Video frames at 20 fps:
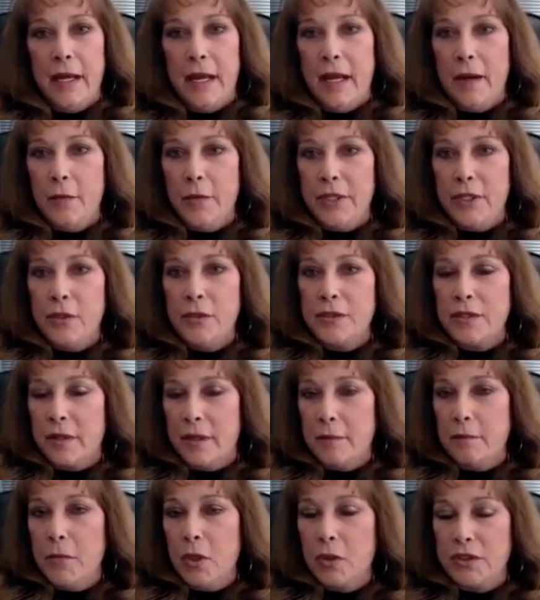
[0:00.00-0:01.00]
And we use
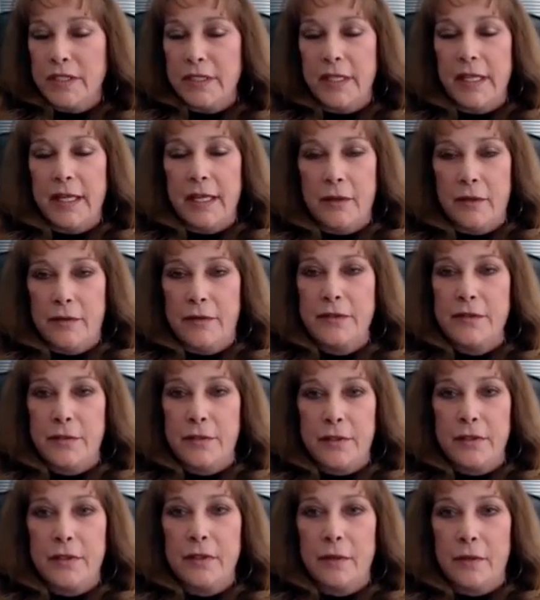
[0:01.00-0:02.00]
multi-layered
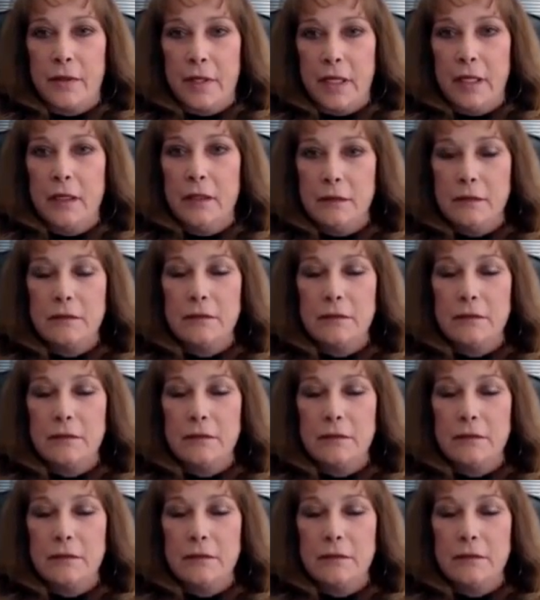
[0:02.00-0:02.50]
security.